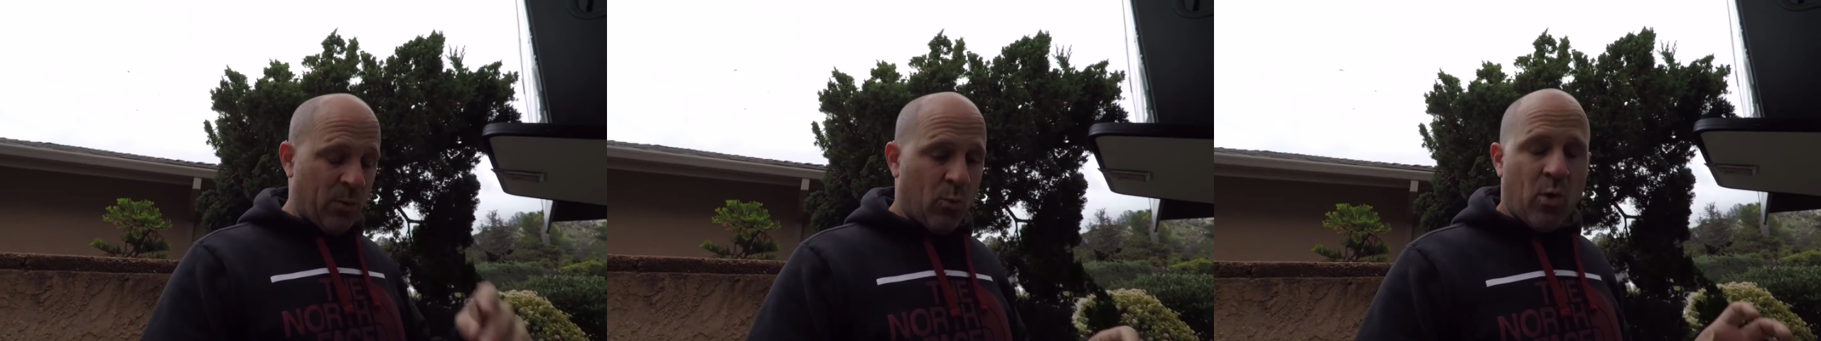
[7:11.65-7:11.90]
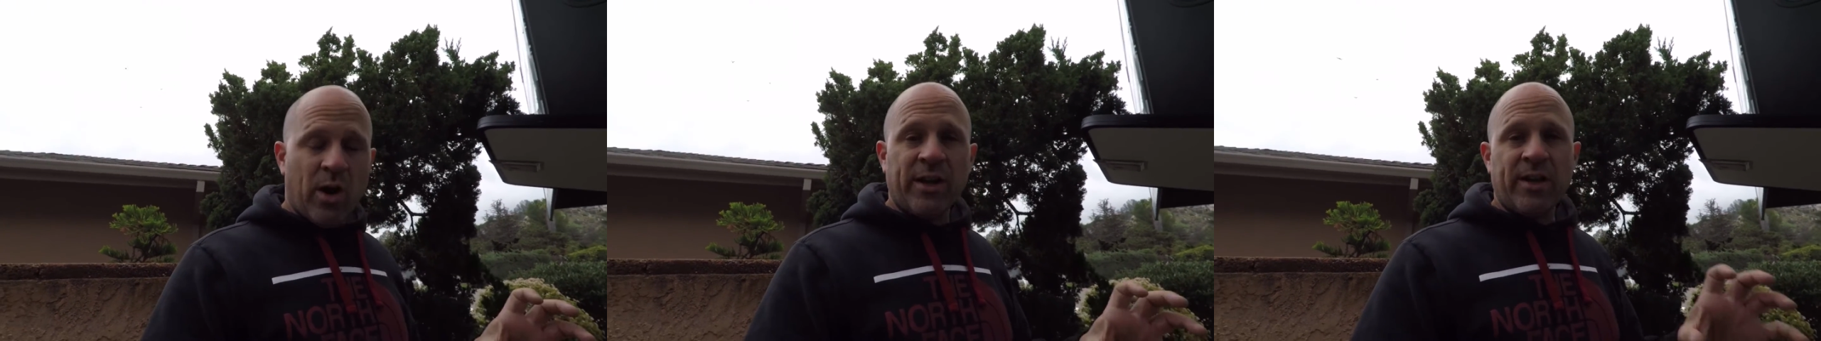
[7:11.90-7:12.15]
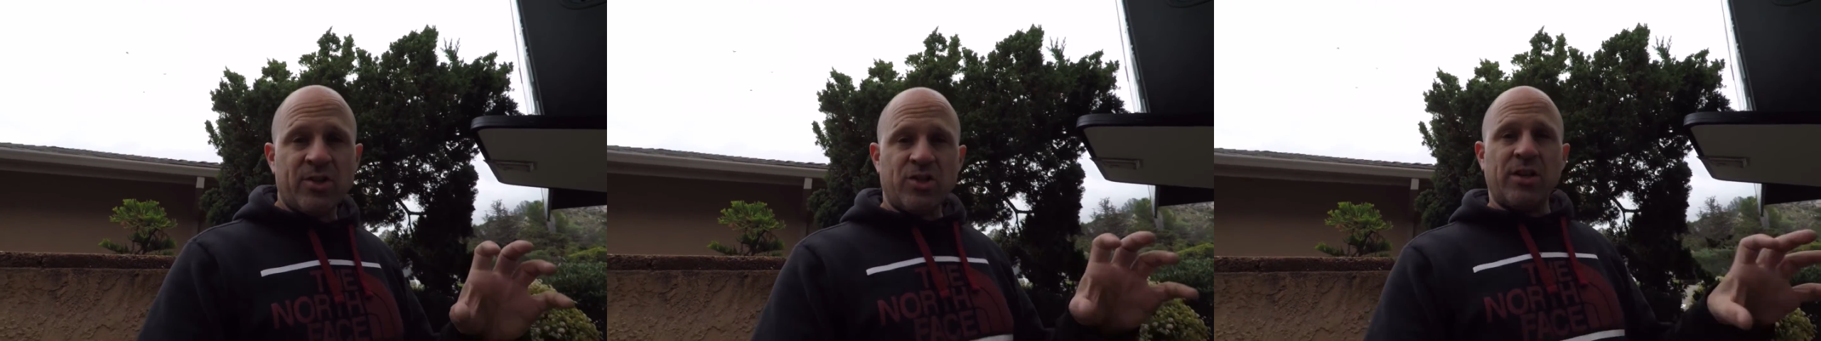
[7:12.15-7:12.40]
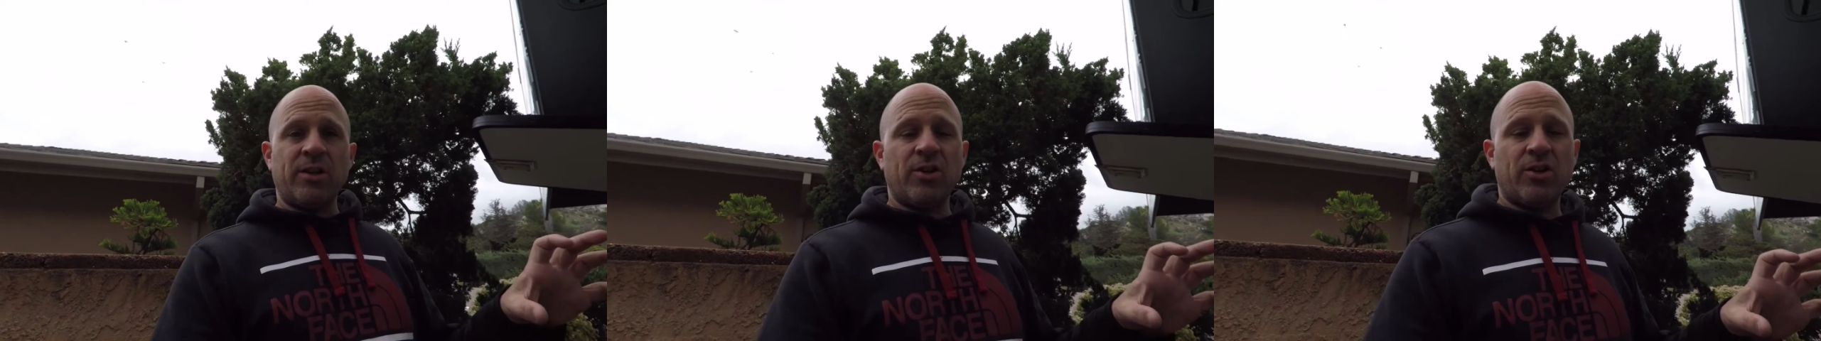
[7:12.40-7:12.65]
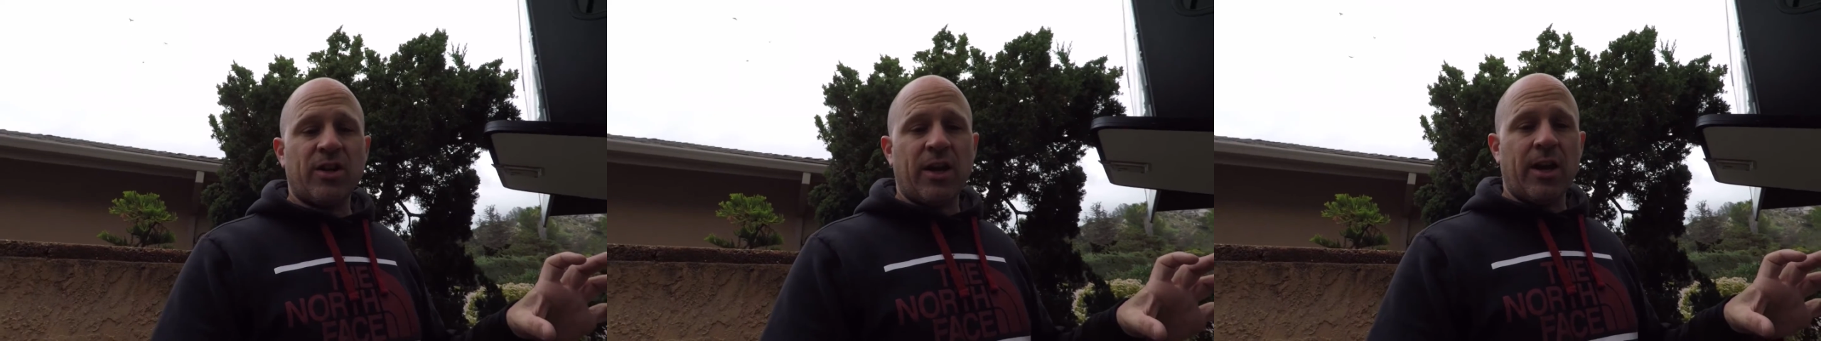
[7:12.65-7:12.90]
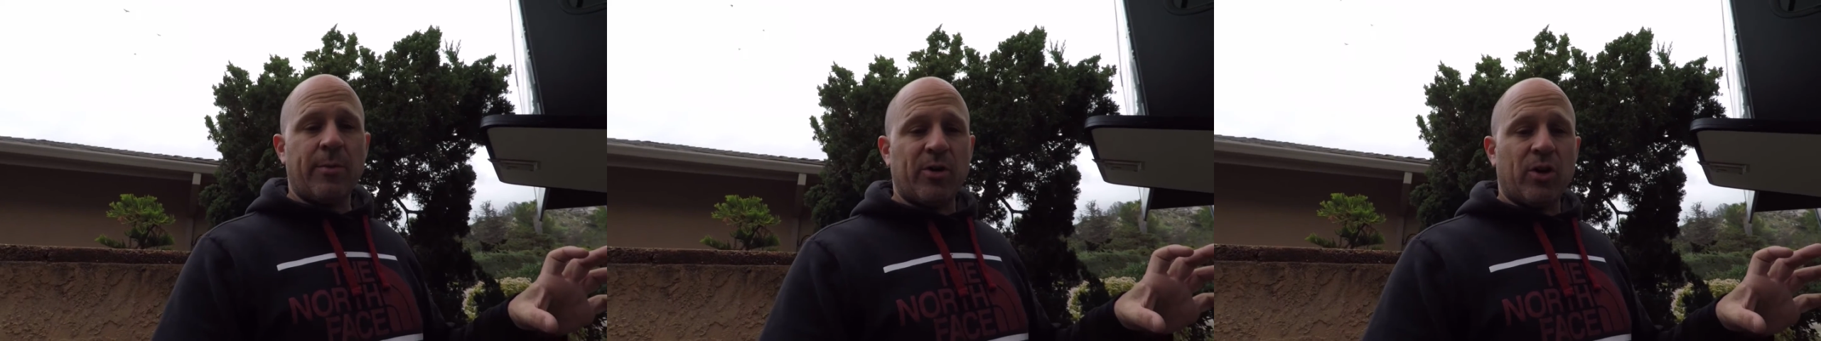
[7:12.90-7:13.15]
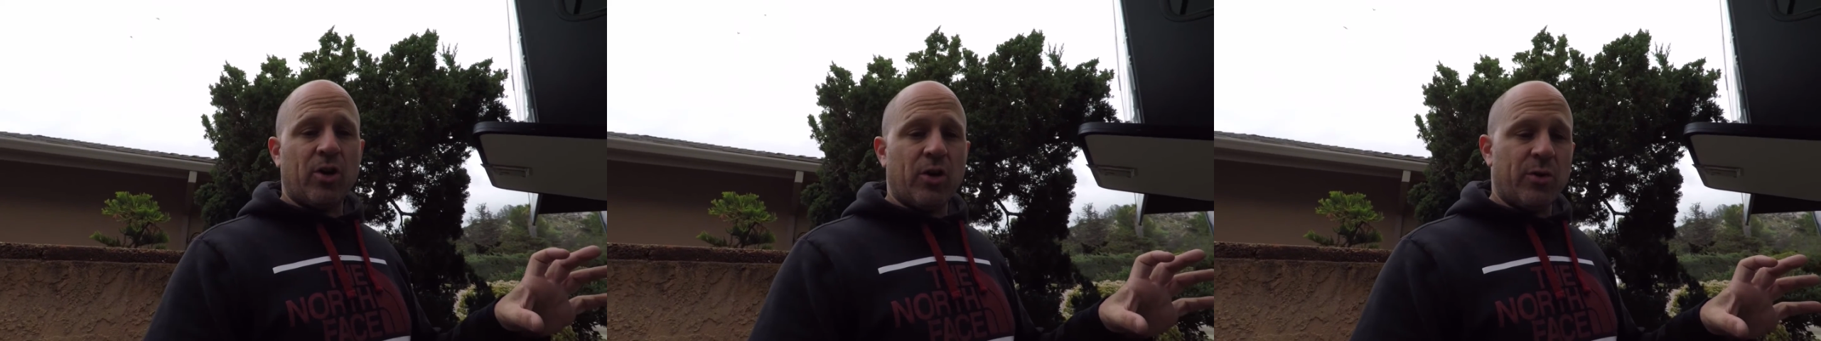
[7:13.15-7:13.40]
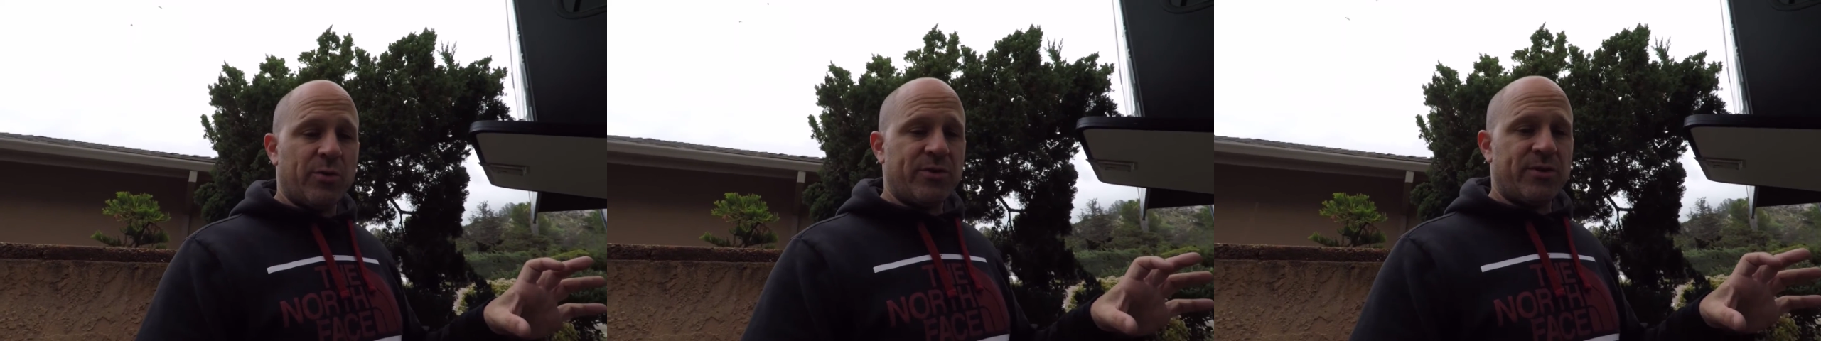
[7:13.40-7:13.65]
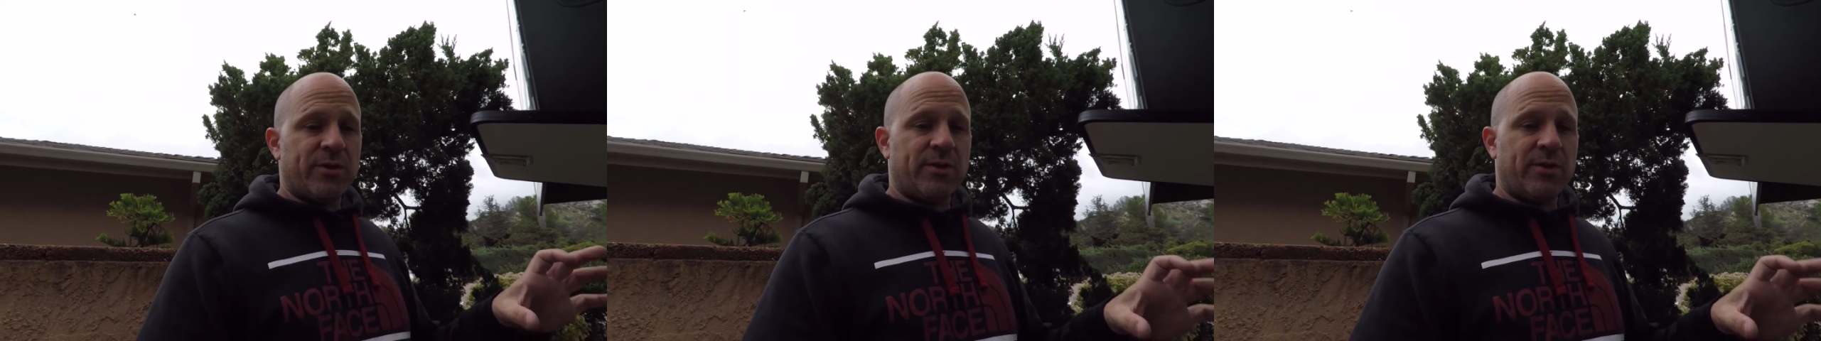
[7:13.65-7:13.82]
1-inch inner diameter hose